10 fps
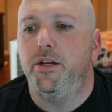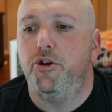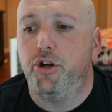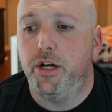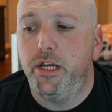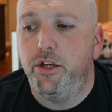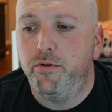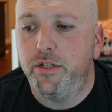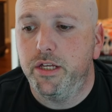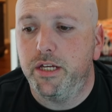gonna use
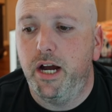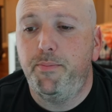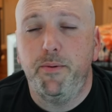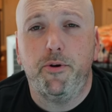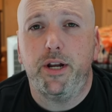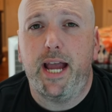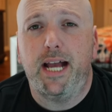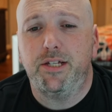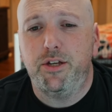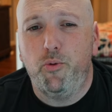this gun. People are gonna
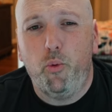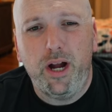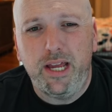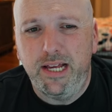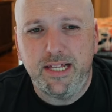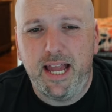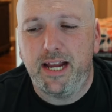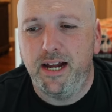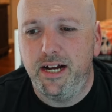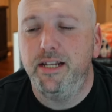ask you, what is that
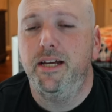gun?